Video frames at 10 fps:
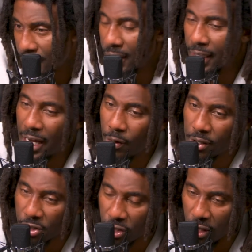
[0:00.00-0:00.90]
Like, then they got
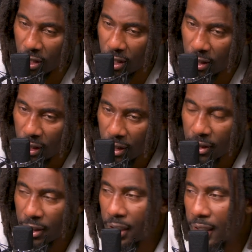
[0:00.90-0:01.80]
rid of Sean.
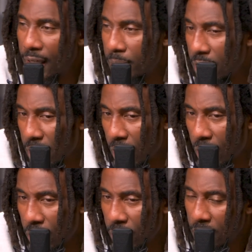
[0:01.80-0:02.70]
Then they let me
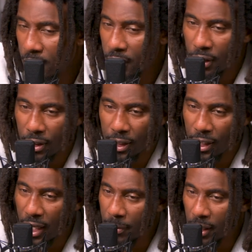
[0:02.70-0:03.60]
go. And then
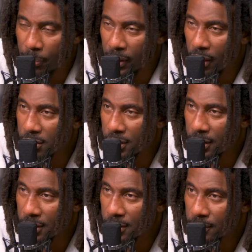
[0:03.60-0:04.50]
they ain't made the playoffs since.